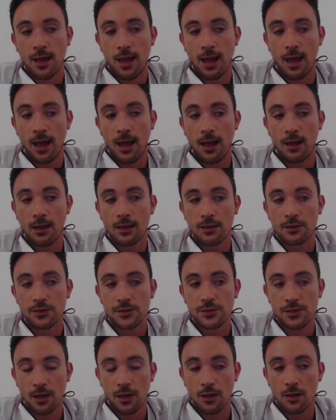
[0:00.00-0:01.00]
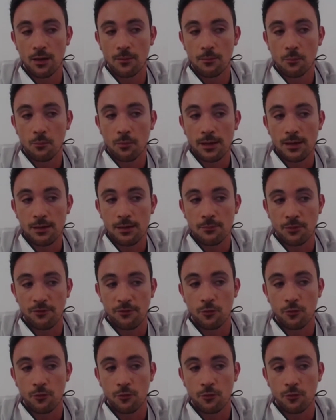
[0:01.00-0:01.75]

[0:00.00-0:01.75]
And we're